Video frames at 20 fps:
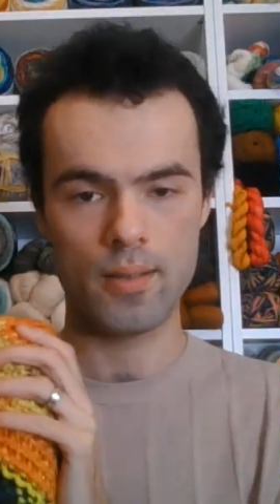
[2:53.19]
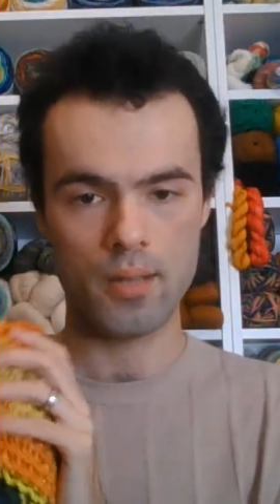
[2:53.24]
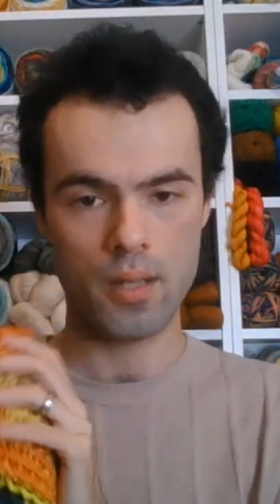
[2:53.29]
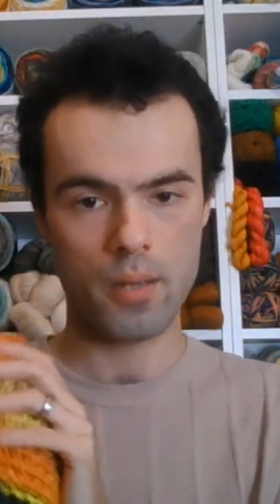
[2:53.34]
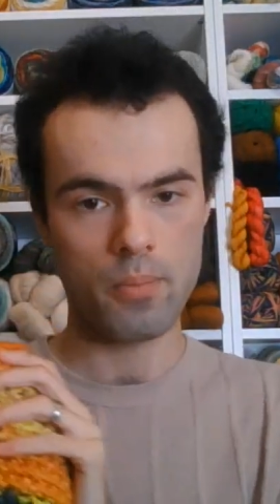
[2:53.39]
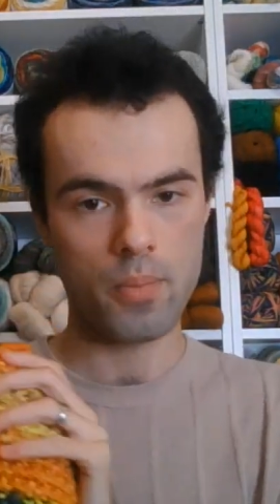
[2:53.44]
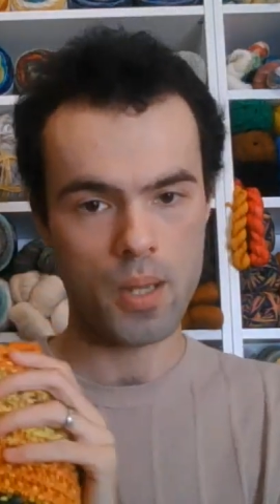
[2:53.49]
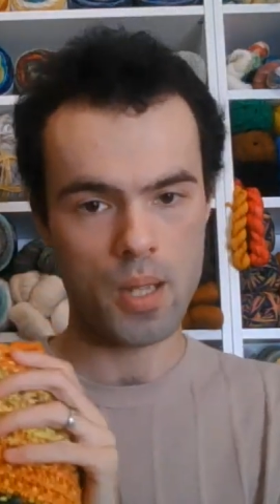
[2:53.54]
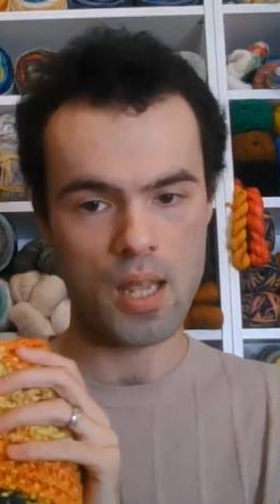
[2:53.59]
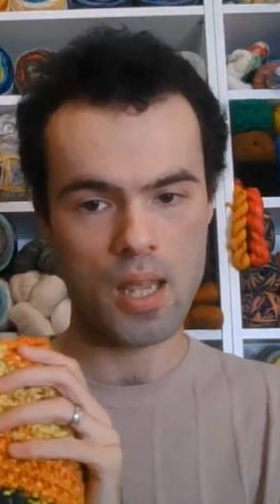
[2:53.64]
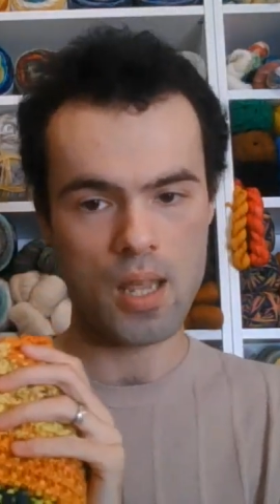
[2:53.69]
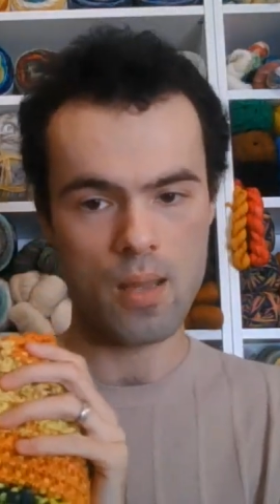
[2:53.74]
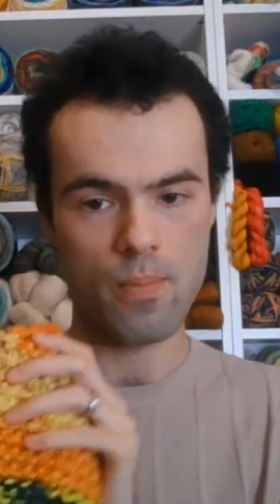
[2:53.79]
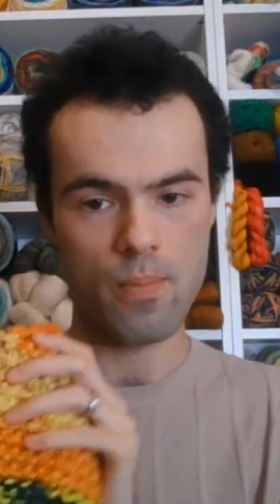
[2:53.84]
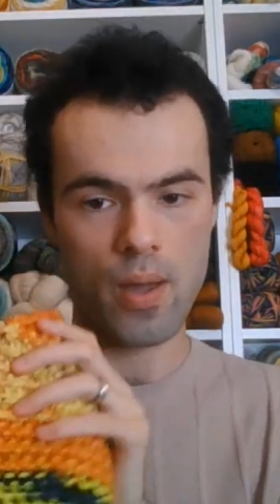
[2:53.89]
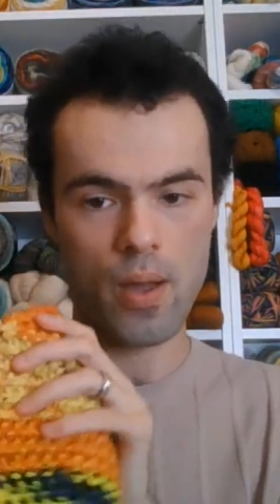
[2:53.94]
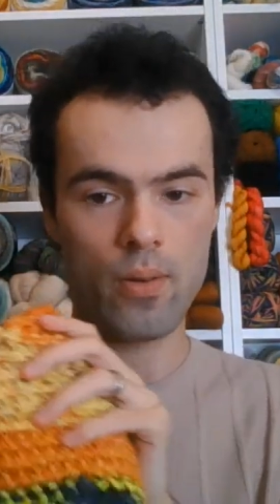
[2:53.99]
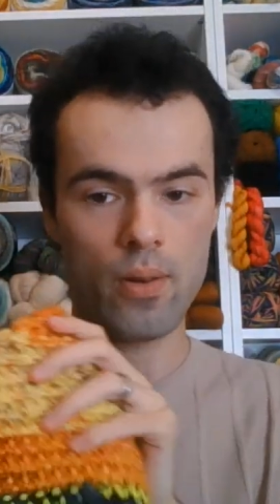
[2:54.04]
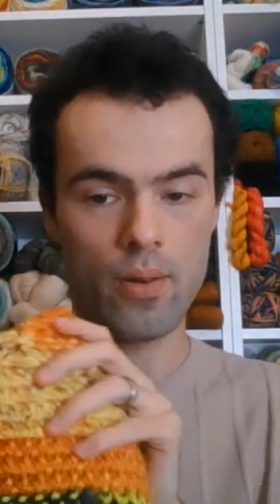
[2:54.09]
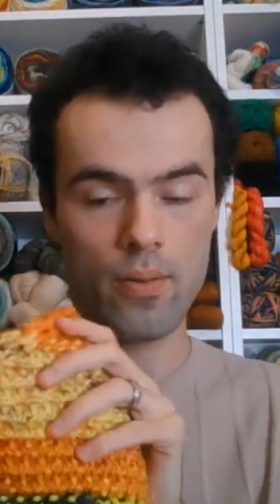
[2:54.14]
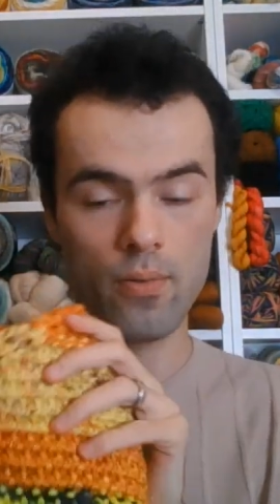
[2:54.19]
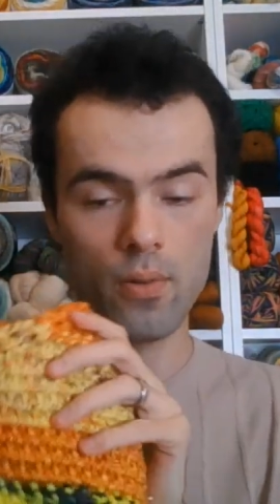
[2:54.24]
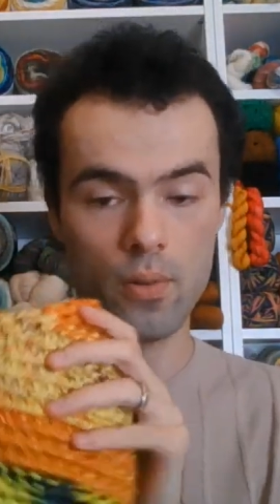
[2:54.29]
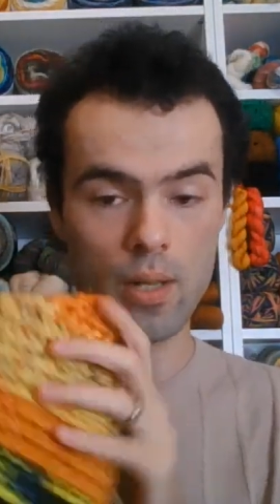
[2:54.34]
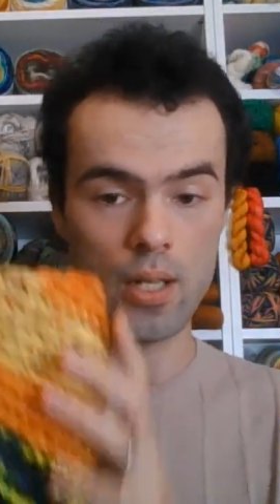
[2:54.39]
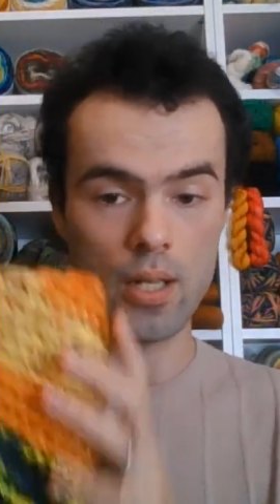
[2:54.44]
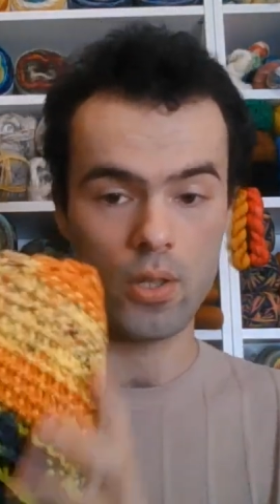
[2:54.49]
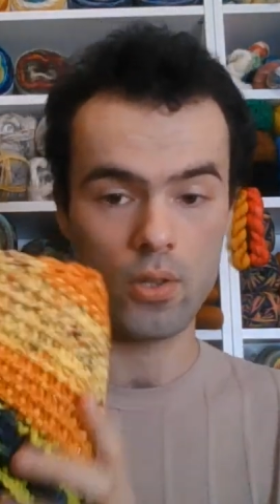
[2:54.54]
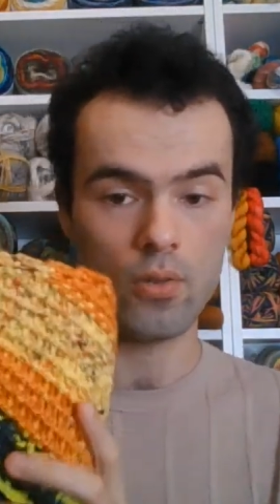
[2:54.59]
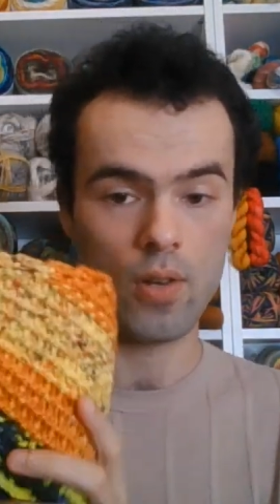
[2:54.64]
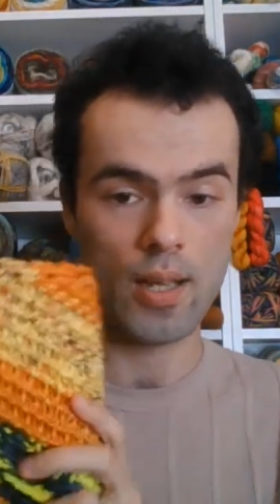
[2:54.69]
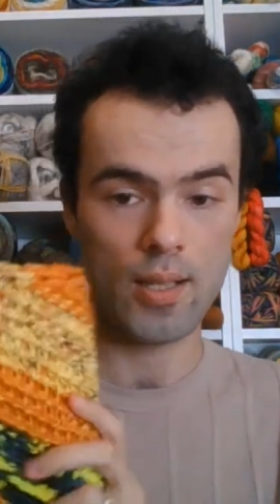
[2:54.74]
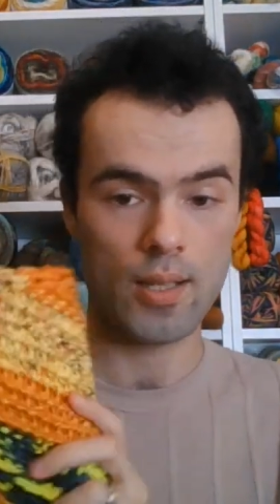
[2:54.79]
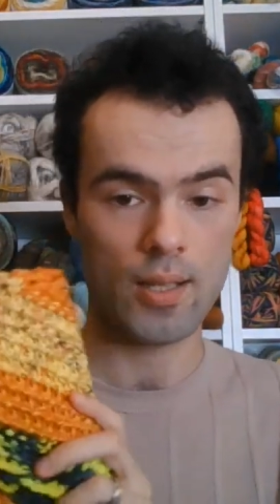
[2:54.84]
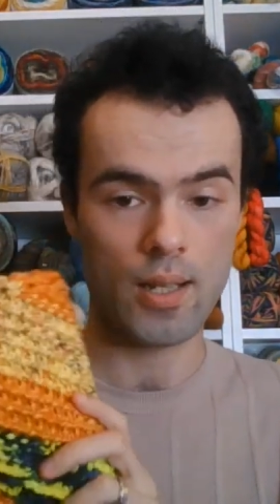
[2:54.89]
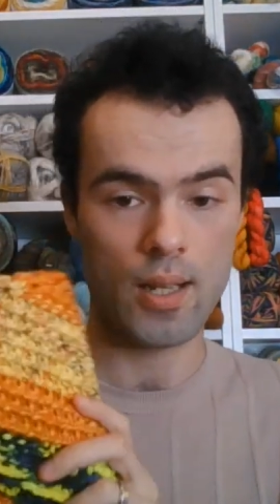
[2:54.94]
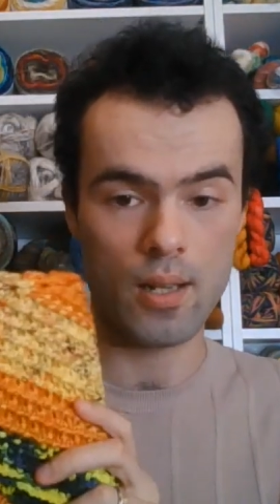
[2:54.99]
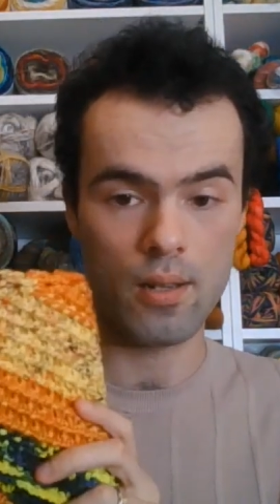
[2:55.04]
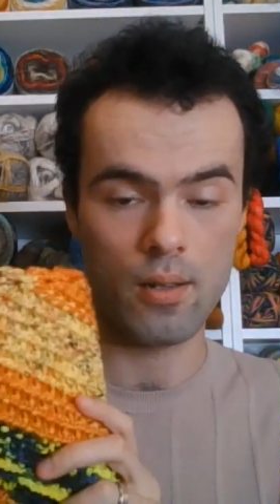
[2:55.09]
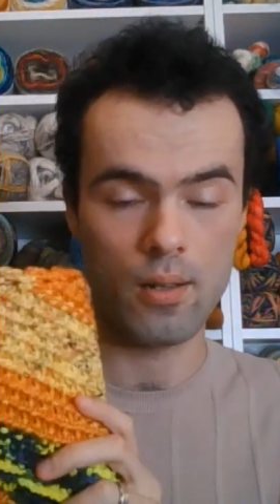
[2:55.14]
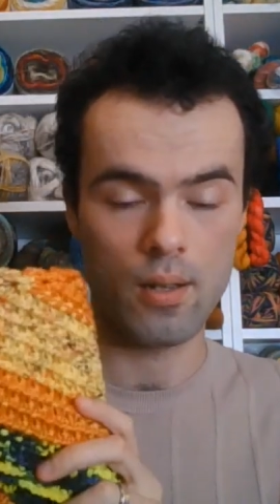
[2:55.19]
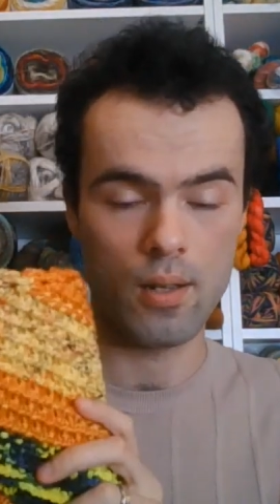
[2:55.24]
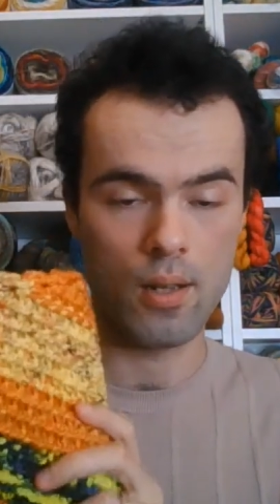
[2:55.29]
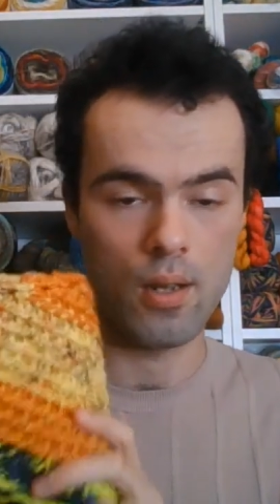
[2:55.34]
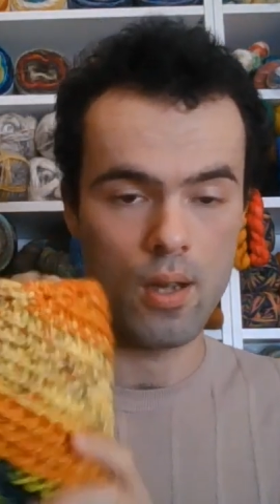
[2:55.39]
send me an email if you're interested